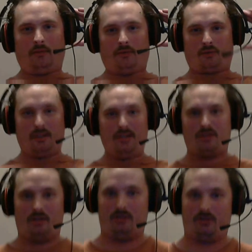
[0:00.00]
It was
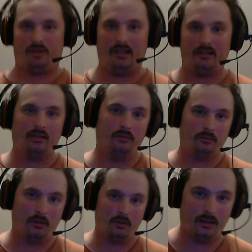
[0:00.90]
research that
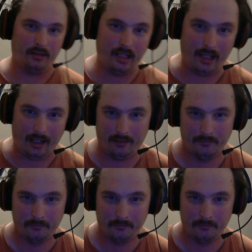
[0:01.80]
told Ron, hey,